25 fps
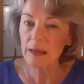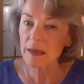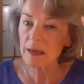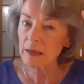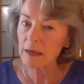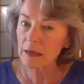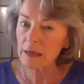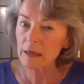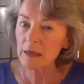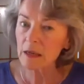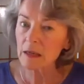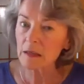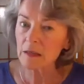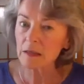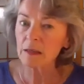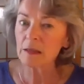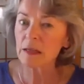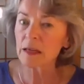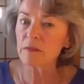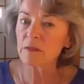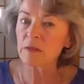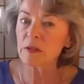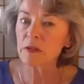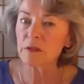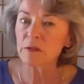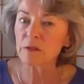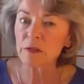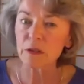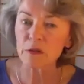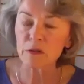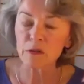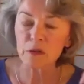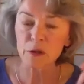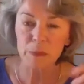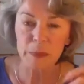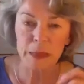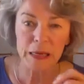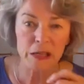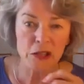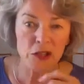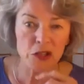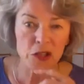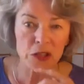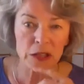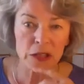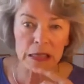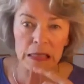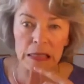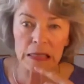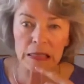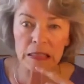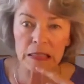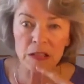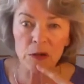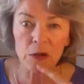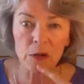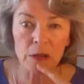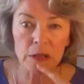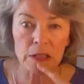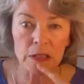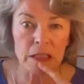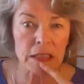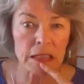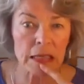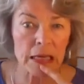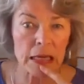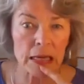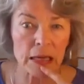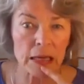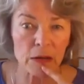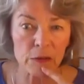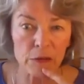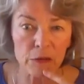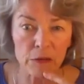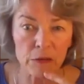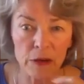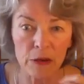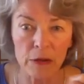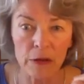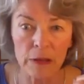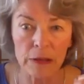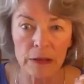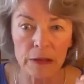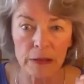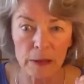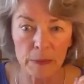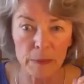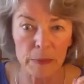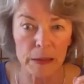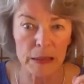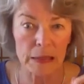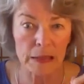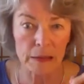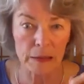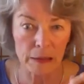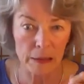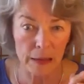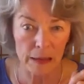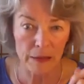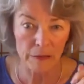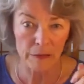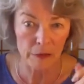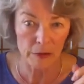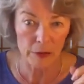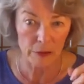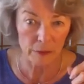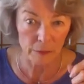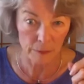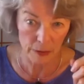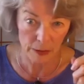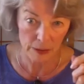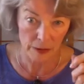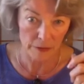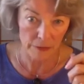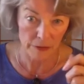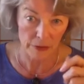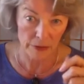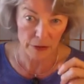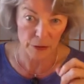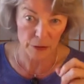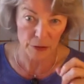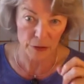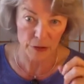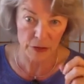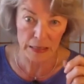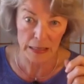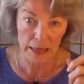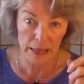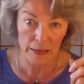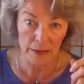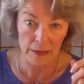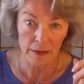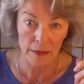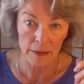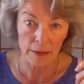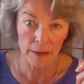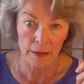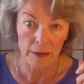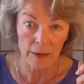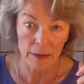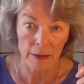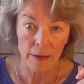it in on the level of information, it's going to stay at a very limited level of understanding.